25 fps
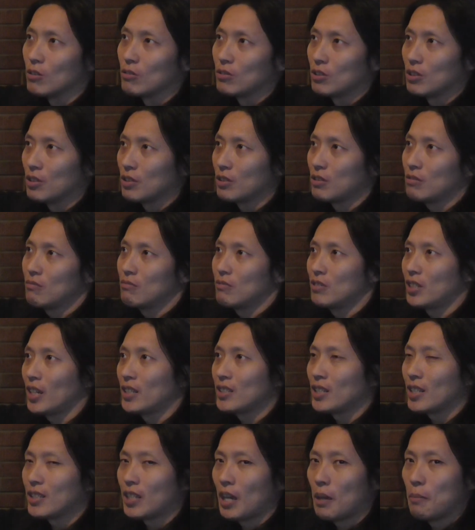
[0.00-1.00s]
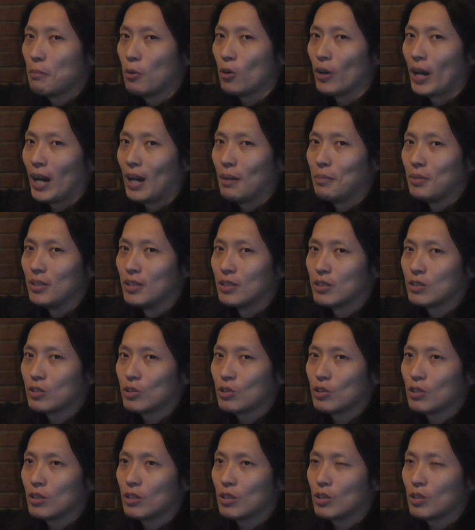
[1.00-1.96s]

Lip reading: this Qianzai temple abbot